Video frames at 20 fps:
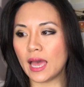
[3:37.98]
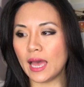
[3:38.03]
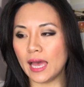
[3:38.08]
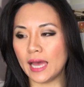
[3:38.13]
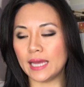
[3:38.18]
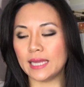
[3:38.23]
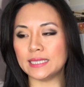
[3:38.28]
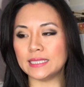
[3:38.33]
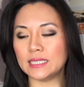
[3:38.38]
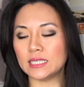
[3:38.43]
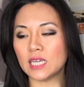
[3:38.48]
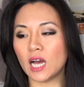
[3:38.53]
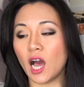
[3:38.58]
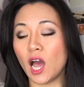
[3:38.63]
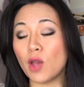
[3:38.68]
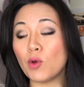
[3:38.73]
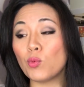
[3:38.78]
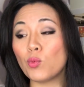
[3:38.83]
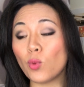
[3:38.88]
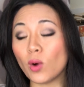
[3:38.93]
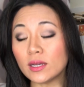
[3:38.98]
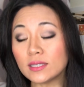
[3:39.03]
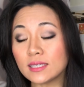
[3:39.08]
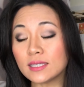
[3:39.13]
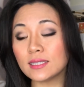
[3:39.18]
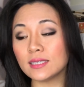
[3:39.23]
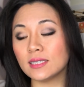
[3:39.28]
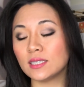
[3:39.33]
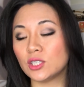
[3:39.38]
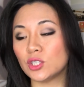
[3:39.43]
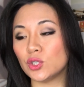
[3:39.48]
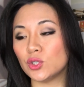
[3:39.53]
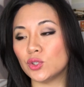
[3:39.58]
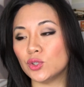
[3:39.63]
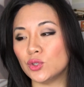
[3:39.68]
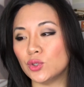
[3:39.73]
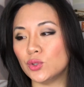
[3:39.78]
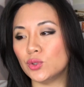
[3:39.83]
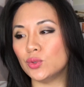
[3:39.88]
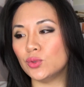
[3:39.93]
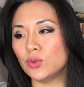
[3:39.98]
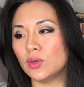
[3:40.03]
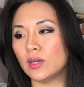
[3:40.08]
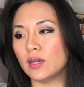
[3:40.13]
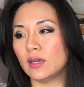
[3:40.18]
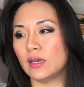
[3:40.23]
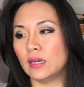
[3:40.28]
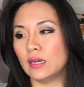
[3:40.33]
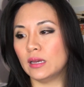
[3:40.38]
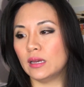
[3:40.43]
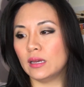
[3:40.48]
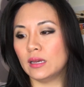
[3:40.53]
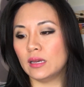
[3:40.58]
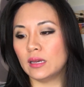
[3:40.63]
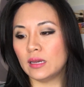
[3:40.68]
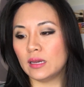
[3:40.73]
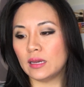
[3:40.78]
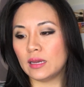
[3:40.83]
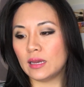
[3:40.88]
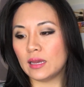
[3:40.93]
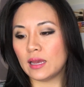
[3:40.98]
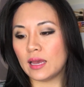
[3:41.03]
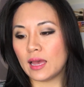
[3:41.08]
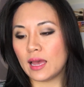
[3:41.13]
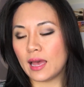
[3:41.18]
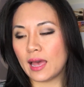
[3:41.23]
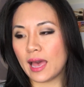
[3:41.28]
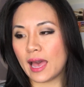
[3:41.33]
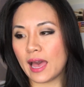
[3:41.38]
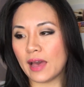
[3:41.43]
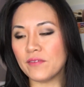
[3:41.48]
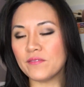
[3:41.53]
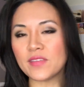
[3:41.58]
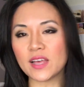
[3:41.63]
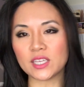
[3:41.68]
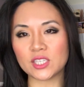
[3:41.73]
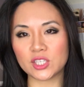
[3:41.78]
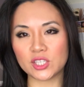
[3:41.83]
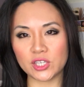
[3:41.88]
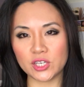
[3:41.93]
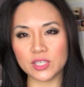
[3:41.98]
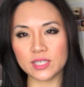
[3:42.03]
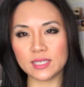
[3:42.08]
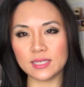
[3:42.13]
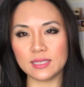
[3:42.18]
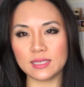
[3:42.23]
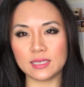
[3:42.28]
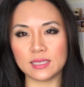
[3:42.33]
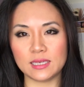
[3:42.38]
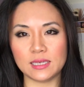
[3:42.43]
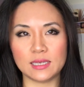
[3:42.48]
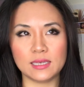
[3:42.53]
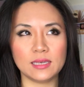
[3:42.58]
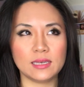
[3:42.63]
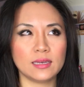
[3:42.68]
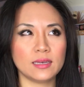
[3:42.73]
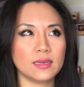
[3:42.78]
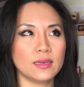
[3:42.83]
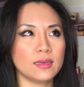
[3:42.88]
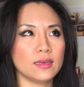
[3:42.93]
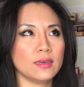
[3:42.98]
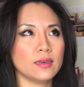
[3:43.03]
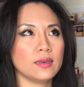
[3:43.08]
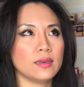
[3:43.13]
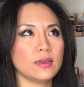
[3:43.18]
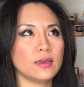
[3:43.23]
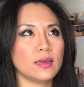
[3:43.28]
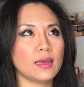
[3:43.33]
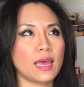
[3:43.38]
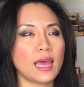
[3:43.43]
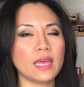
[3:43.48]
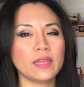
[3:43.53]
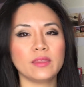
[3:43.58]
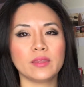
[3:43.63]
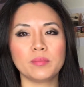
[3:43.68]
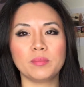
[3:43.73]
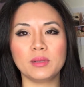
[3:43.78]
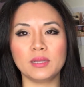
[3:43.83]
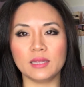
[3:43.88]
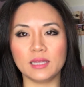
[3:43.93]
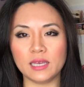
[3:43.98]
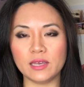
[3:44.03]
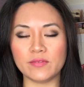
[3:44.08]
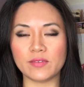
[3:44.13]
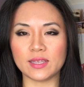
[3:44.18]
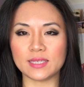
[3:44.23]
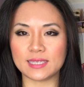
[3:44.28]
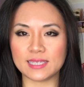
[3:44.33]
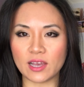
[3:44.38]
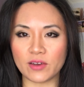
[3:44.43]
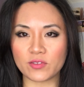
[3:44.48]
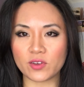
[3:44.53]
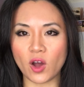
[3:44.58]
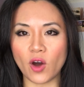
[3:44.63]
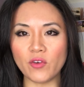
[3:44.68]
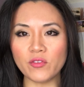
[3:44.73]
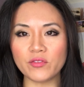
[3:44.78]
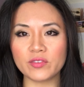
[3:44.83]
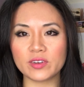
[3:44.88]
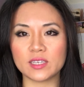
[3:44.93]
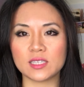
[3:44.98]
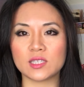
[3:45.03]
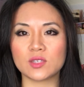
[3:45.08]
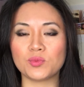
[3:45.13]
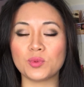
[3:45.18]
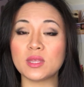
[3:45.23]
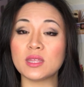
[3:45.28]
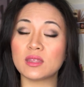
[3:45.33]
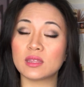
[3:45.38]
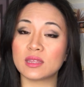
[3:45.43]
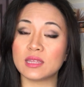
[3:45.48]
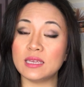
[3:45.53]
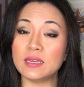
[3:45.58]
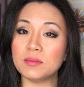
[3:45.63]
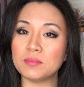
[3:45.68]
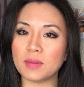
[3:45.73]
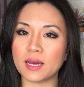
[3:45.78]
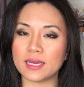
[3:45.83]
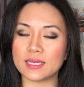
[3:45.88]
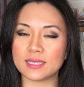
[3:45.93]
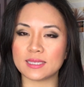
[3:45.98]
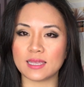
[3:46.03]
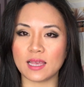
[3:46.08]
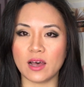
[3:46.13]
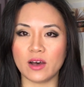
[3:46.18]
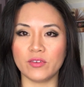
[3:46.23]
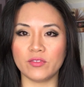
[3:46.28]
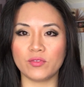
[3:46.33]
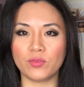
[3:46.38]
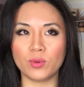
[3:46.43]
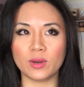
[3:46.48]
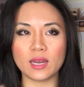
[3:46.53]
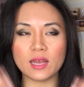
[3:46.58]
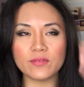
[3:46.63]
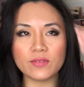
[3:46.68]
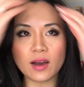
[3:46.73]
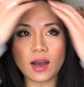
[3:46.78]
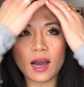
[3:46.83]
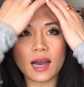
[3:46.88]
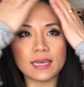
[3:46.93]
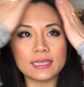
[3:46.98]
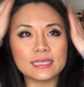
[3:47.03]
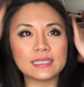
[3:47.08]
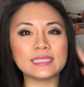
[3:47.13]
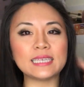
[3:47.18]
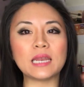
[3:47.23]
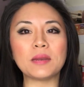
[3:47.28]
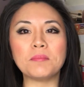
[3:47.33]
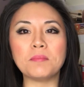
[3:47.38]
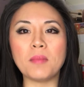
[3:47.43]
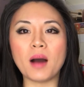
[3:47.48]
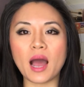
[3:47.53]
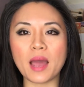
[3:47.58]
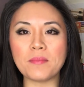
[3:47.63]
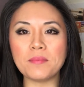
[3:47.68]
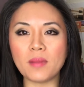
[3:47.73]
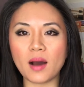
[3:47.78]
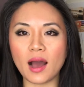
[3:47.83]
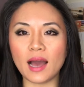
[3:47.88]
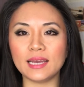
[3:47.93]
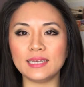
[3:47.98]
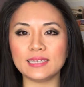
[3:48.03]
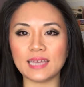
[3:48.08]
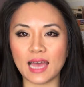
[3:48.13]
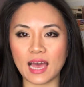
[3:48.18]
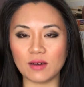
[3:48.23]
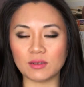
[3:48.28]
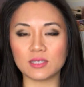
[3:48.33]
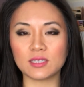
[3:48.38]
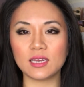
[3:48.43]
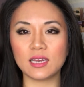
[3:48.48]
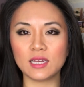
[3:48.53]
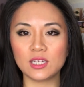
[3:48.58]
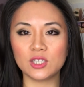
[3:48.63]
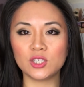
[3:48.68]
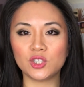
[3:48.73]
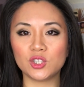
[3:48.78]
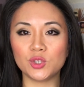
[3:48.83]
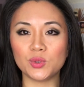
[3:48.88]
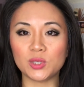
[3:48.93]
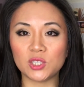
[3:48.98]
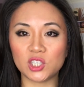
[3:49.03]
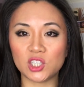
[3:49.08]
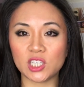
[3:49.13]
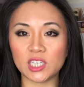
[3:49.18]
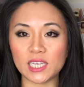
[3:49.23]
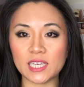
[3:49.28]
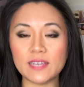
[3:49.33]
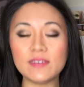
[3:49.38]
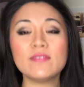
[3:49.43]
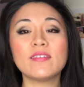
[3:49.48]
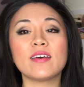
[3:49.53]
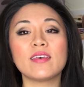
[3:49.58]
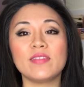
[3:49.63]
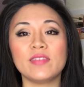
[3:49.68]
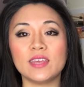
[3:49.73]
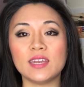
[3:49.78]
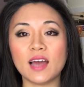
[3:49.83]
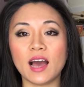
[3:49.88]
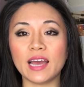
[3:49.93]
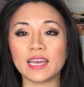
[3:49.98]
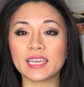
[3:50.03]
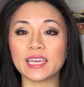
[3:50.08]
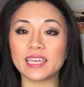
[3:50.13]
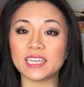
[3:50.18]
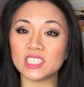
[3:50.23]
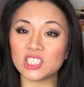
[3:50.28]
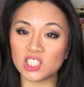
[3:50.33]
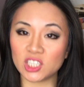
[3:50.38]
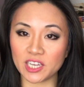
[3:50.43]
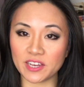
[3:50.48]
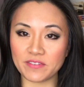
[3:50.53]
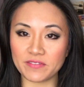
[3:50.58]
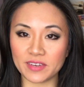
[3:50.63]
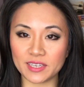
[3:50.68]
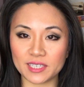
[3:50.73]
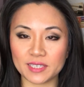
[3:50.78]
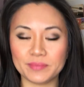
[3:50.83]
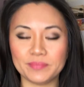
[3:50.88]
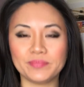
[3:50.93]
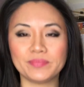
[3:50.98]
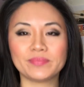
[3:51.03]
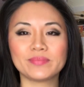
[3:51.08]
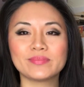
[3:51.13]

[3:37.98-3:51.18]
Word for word: and I wanted to have that certainty and the belief and self-confidence within myself. Whatever I set my mind out to achieve, then I can achieve it.